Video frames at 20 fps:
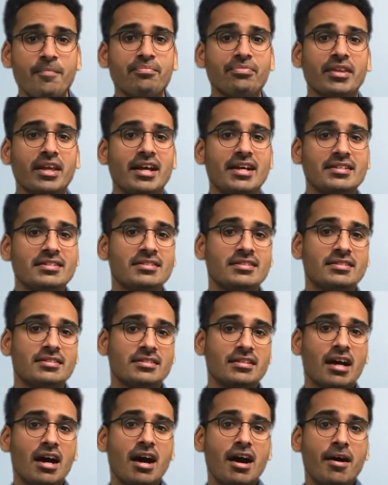It's
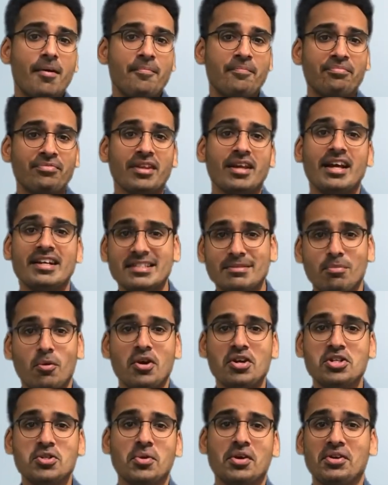
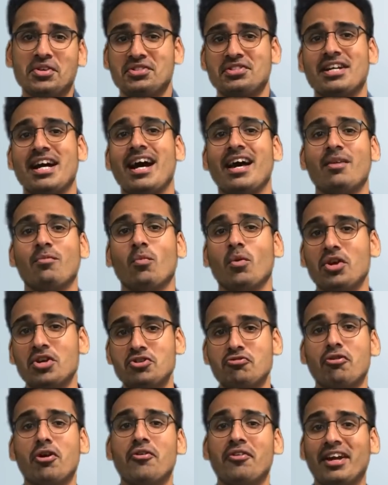important to understand what a
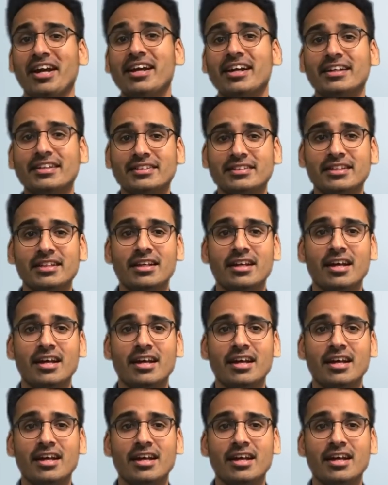drone is,